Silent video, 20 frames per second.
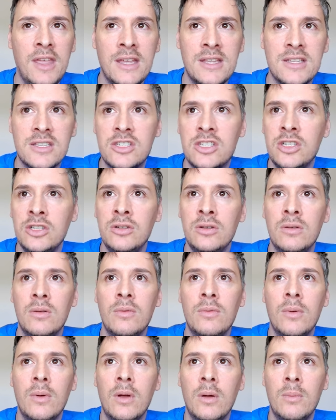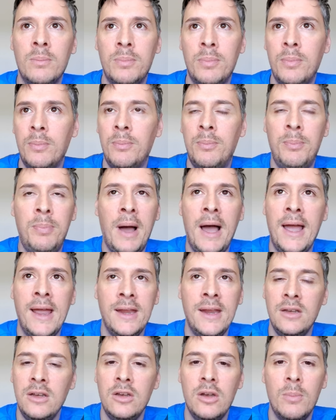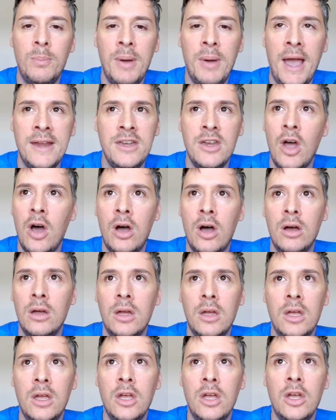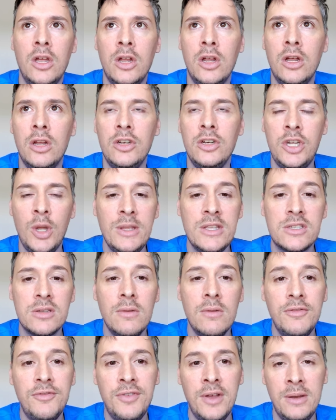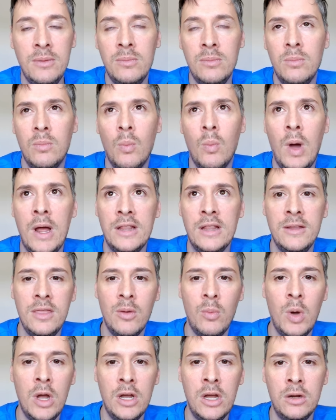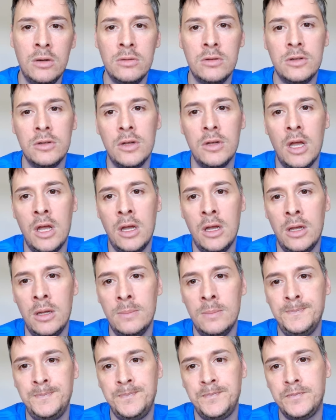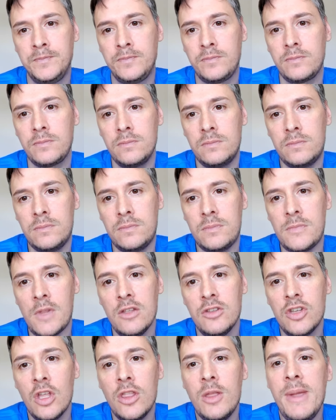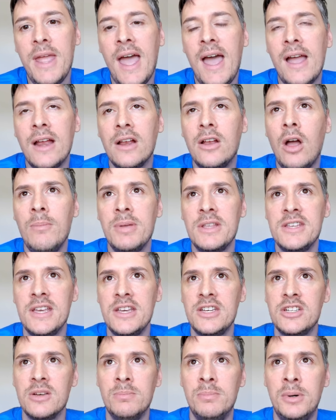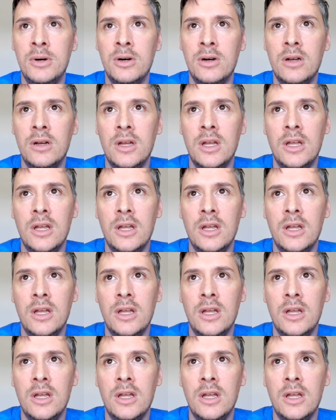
this to by not doing something well in the world. So there'll be hard competition, but